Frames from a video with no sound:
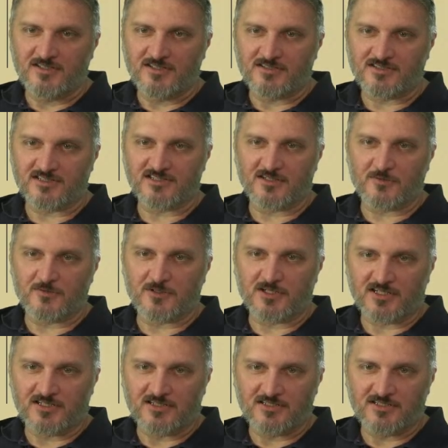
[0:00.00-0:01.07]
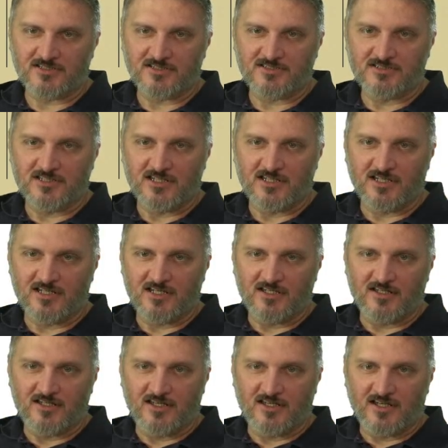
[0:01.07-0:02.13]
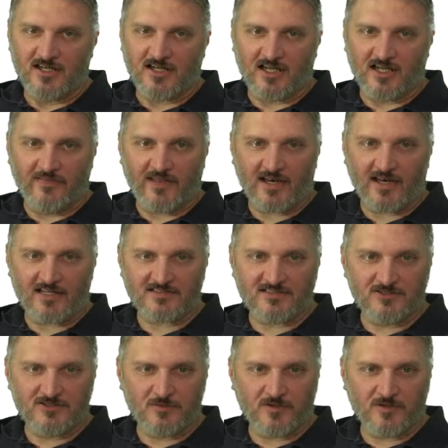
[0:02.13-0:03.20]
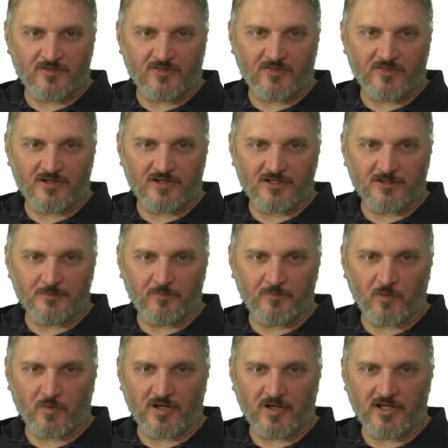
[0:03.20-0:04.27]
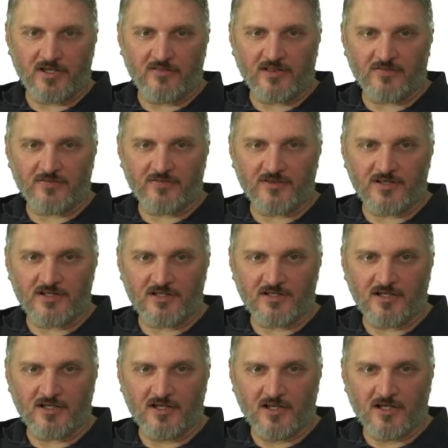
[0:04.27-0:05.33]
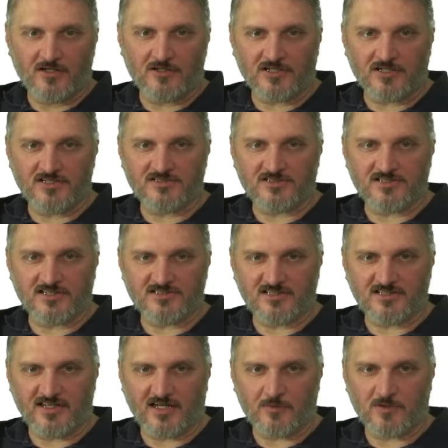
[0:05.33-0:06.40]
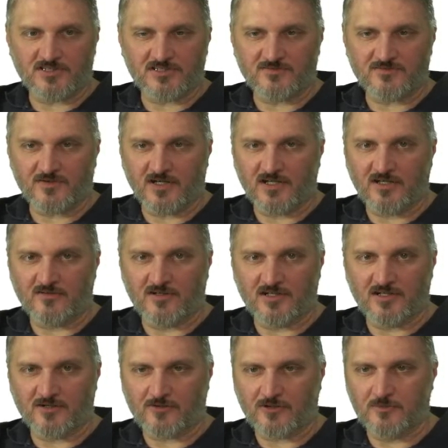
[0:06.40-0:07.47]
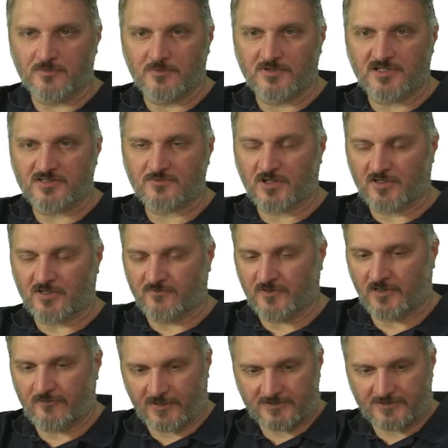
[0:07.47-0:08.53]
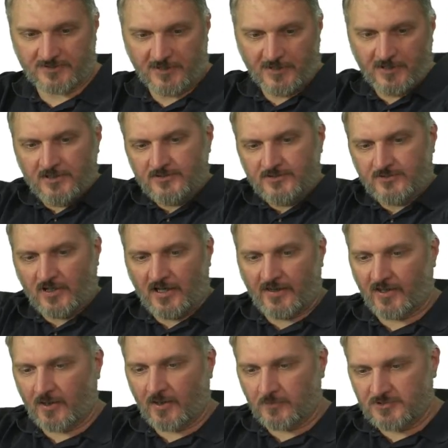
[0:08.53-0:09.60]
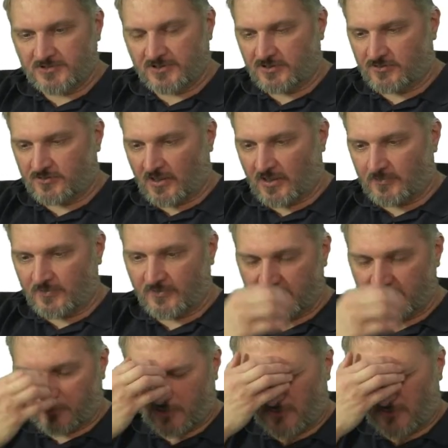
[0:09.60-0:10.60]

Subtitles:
Does not work. And that has to do with the way that the cookies are set. See, that worked just fine in Chrome. It doesn't work on Firefox. So I think I'm just going to drop support